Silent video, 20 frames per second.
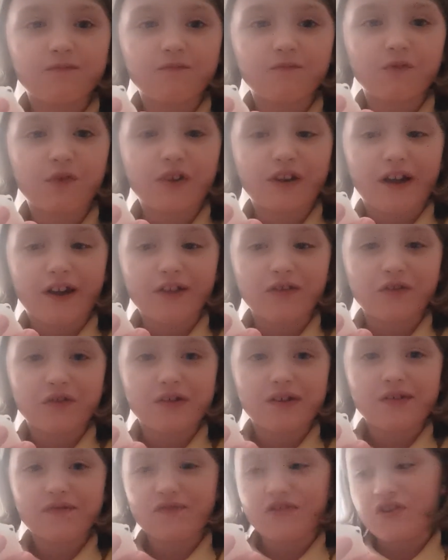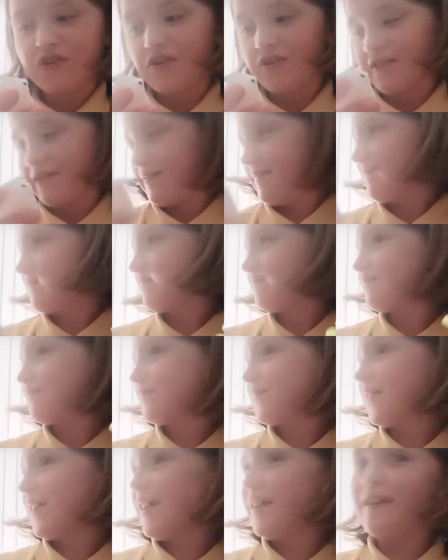one that I don't even know.
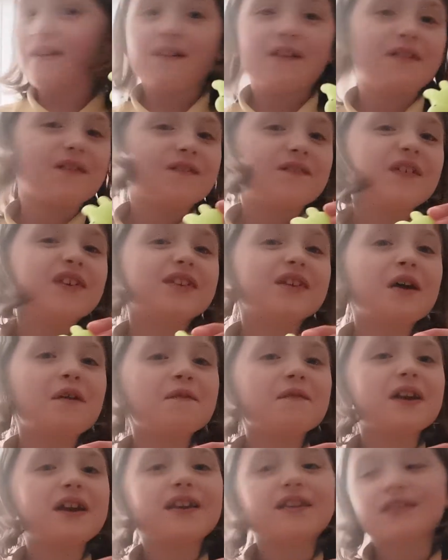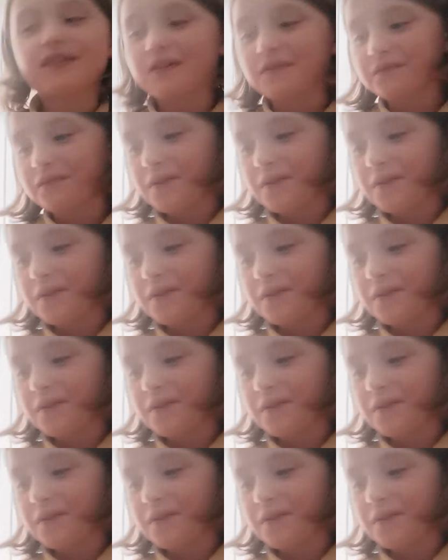For some reason,